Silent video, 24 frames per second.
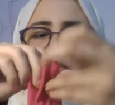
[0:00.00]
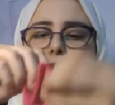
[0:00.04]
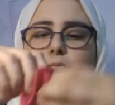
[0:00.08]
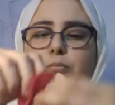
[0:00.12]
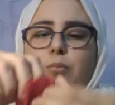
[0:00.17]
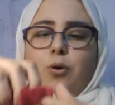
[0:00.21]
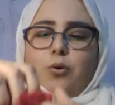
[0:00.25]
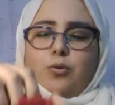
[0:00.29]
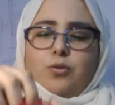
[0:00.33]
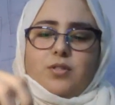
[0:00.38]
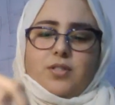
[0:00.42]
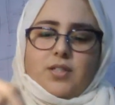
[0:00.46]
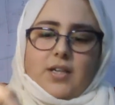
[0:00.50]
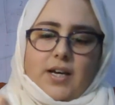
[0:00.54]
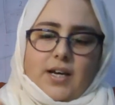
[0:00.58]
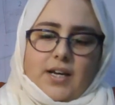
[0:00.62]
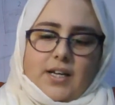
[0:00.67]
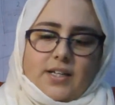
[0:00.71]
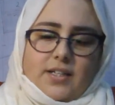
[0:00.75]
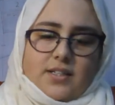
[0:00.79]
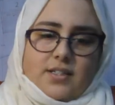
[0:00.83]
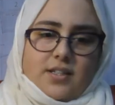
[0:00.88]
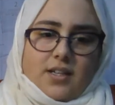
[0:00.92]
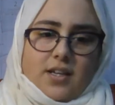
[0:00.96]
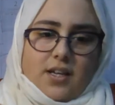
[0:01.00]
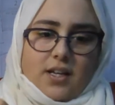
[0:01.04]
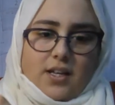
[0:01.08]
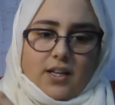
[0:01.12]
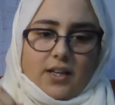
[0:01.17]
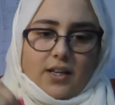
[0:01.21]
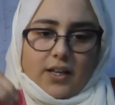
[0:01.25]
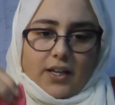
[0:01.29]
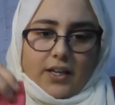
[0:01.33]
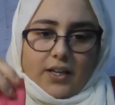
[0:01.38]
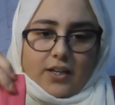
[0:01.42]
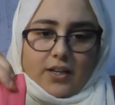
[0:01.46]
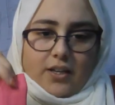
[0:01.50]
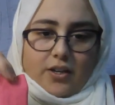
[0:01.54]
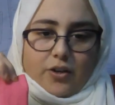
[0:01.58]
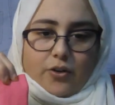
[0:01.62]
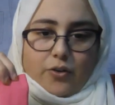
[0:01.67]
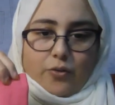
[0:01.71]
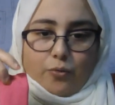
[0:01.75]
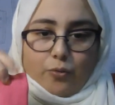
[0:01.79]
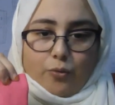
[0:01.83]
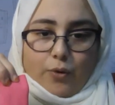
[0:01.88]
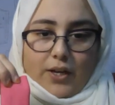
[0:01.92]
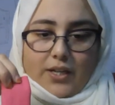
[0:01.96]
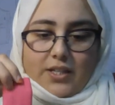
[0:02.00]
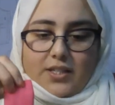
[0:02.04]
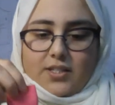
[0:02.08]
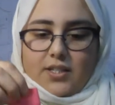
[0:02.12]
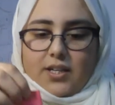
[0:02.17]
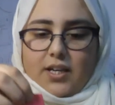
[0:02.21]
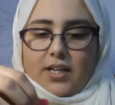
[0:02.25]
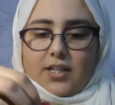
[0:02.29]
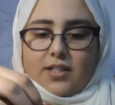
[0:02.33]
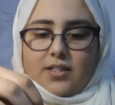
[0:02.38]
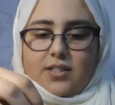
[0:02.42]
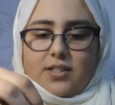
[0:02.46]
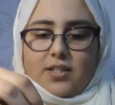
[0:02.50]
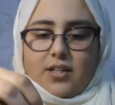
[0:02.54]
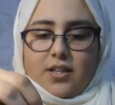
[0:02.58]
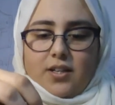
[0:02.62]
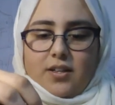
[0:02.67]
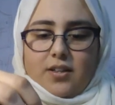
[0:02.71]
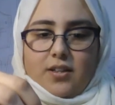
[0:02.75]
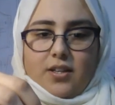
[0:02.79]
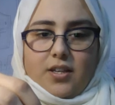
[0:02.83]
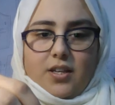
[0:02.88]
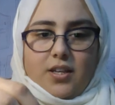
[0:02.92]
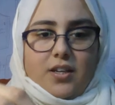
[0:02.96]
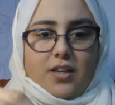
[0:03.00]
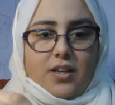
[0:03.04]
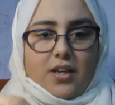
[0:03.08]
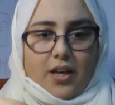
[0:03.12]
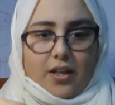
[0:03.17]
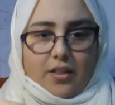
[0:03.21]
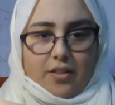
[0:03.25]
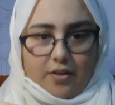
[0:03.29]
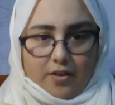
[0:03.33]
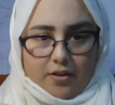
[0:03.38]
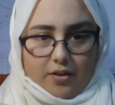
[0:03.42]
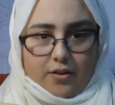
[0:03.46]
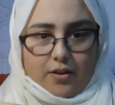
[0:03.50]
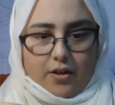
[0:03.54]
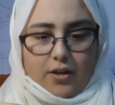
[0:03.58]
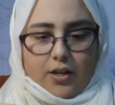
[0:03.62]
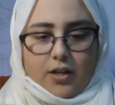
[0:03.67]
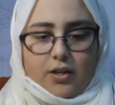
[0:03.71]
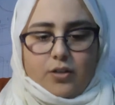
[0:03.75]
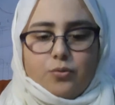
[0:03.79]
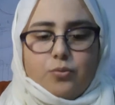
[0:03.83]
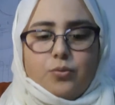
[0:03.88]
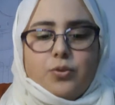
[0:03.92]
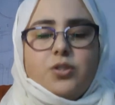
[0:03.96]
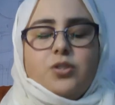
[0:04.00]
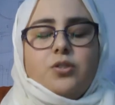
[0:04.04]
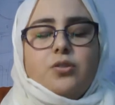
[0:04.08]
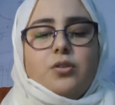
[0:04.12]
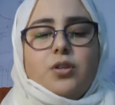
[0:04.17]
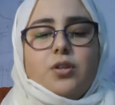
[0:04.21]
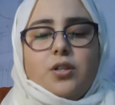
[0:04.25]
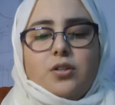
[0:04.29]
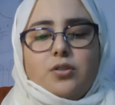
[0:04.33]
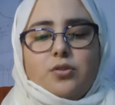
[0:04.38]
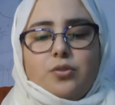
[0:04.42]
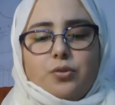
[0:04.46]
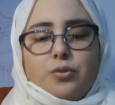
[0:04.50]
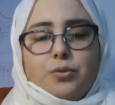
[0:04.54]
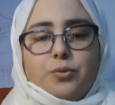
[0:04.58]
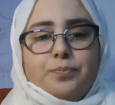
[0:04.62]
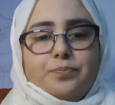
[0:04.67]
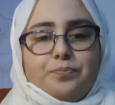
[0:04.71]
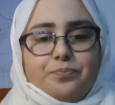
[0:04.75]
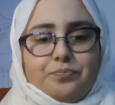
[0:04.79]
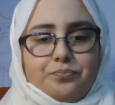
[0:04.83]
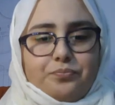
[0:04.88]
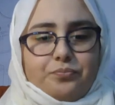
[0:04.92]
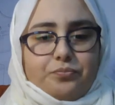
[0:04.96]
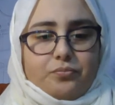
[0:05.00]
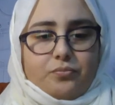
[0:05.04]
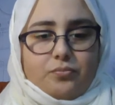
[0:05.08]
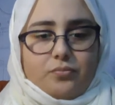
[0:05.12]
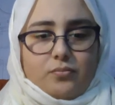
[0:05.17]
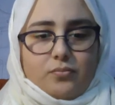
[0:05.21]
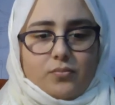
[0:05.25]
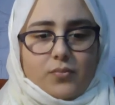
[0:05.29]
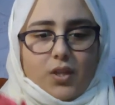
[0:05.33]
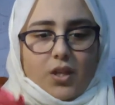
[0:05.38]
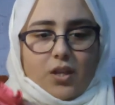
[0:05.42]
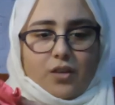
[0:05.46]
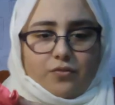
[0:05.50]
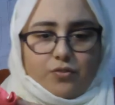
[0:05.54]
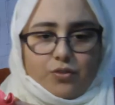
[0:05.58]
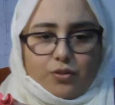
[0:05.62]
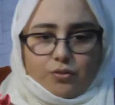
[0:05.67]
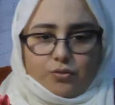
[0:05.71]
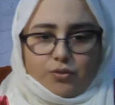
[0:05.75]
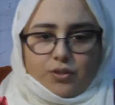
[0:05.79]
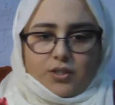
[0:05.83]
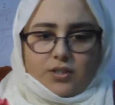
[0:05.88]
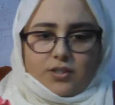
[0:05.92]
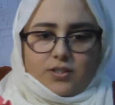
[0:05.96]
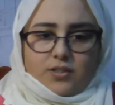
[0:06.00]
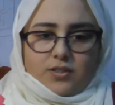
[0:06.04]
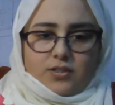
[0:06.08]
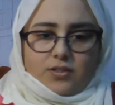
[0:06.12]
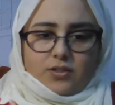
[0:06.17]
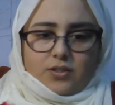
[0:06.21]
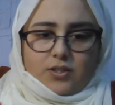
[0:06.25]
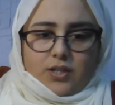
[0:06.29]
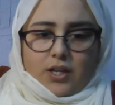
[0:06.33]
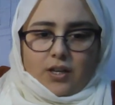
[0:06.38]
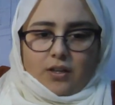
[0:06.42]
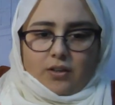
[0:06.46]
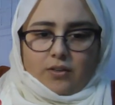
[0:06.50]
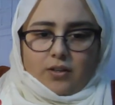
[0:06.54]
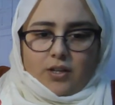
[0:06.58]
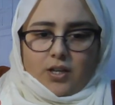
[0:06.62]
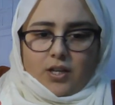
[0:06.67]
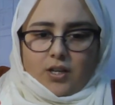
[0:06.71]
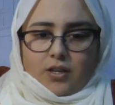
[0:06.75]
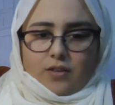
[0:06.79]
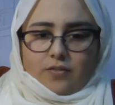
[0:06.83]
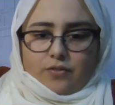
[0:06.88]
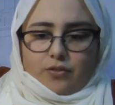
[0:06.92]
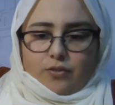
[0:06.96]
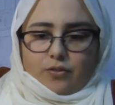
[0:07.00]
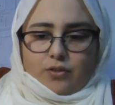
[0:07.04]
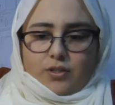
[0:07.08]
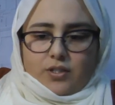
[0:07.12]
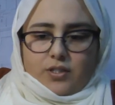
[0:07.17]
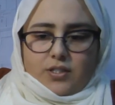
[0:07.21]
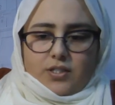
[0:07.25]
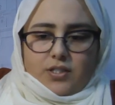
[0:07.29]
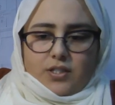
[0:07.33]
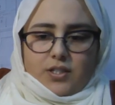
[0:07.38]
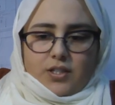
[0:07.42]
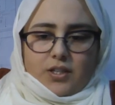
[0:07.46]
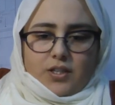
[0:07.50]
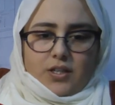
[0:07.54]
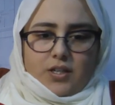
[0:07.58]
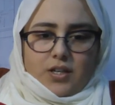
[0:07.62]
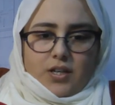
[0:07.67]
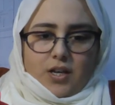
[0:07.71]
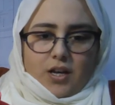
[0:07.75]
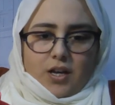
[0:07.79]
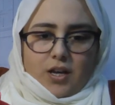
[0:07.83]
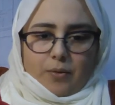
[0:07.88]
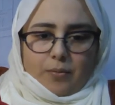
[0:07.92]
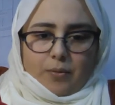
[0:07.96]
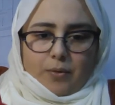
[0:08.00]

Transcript: both sides, like right sides together. And what you're going to do, if you can see, I'm